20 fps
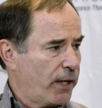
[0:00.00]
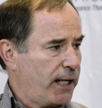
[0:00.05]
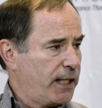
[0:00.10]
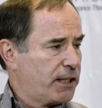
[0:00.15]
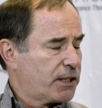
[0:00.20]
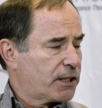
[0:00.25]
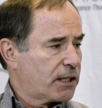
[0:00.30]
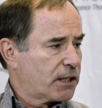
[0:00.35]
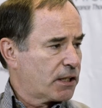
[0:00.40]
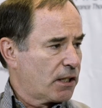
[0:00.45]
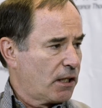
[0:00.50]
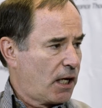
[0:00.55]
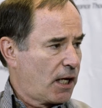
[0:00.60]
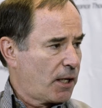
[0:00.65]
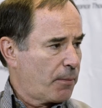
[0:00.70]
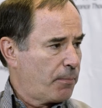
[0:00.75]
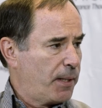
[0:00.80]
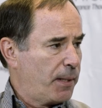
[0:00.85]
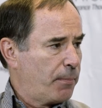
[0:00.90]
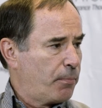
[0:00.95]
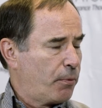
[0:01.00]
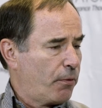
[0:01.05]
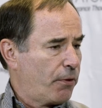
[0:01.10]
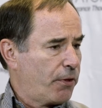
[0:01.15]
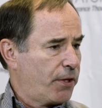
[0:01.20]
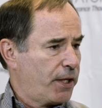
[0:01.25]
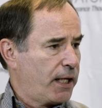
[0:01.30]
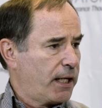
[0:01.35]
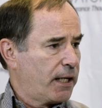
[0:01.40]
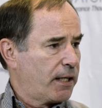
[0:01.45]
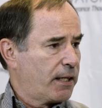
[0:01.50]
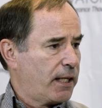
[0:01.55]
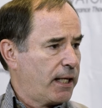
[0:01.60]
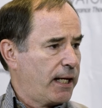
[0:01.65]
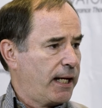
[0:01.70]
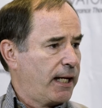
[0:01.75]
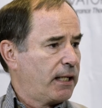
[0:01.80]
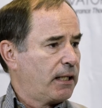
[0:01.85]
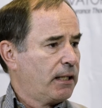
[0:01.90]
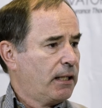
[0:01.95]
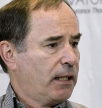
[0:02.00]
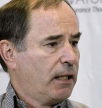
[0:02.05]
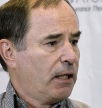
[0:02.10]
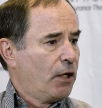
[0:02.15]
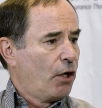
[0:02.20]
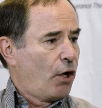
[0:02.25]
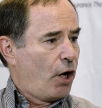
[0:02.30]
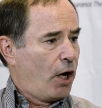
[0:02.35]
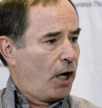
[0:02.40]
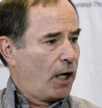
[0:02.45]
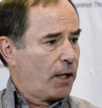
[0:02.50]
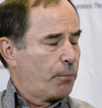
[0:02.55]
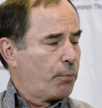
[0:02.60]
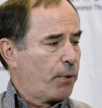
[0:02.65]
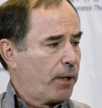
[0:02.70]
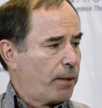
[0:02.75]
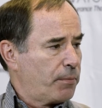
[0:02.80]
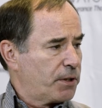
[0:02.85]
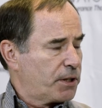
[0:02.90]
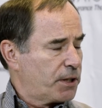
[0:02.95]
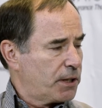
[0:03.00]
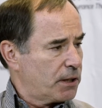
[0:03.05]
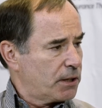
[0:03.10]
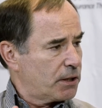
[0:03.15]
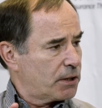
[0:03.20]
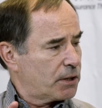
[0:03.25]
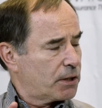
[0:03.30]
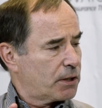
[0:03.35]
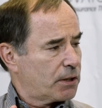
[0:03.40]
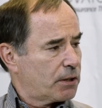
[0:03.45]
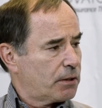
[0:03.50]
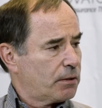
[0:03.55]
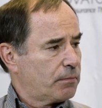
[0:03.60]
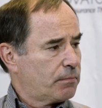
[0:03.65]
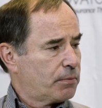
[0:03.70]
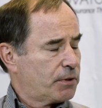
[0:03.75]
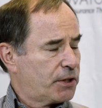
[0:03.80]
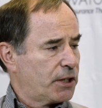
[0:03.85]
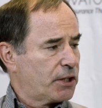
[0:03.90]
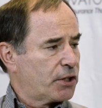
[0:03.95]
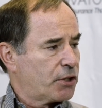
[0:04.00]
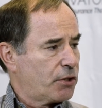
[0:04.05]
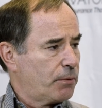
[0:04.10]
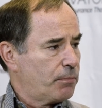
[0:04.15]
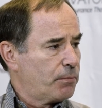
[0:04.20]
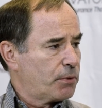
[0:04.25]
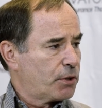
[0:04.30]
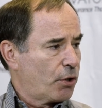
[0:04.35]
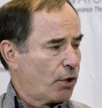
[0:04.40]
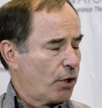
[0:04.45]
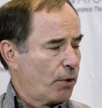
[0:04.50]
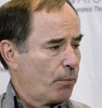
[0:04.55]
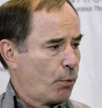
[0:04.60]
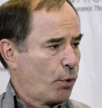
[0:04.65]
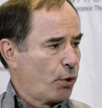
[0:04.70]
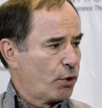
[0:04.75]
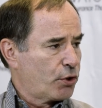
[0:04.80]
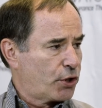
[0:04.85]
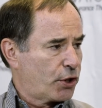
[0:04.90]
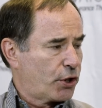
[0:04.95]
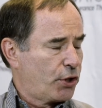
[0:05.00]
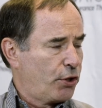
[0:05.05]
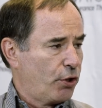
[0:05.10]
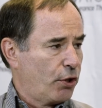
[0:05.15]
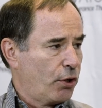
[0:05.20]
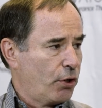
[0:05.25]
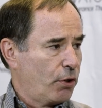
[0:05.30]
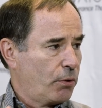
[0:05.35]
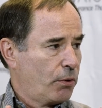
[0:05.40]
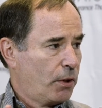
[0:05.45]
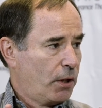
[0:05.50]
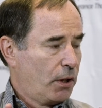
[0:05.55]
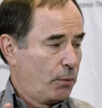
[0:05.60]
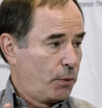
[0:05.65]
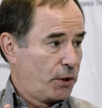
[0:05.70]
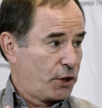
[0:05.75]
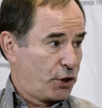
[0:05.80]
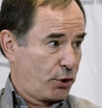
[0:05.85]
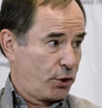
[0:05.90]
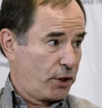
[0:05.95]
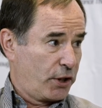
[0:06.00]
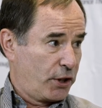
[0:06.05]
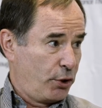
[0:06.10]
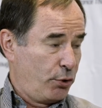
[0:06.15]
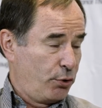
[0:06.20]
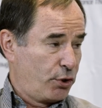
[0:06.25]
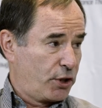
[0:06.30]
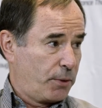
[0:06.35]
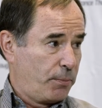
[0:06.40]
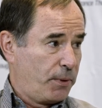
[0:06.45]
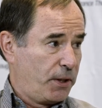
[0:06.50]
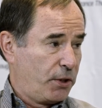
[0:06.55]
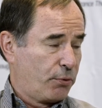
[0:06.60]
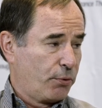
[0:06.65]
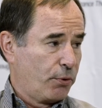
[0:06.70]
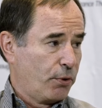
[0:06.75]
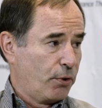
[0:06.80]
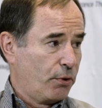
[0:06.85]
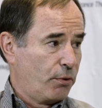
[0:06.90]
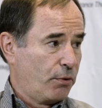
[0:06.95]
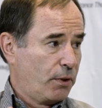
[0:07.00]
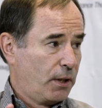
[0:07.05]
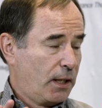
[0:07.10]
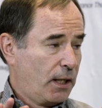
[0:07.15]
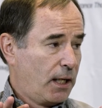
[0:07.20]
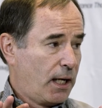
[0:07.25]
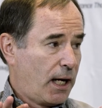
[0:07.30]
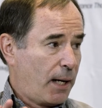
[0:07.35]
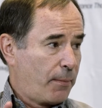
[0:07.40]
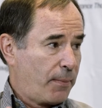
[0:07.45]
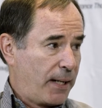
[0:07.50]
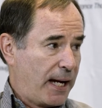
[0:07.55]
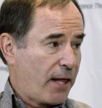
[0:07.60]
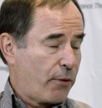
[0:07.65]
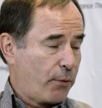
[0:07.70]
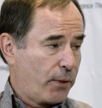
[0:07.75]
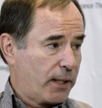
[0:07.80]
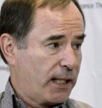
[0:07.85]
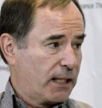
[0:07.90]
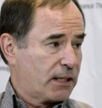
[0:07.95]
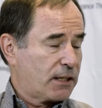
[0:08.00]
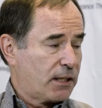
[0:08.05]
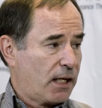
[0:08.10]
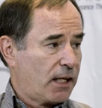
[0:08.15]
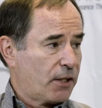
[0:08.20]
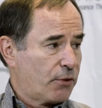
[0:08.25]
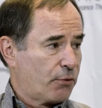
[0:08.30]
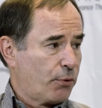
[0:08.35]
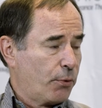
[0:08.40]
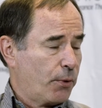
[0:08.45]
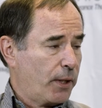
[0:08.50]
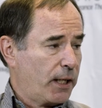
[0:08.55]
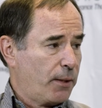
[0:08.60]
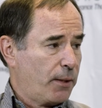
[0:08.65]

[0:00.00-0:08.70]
raised because a lot of people think that on-premises systems are more secure, which certainly used to be true. I'm gathering that's not true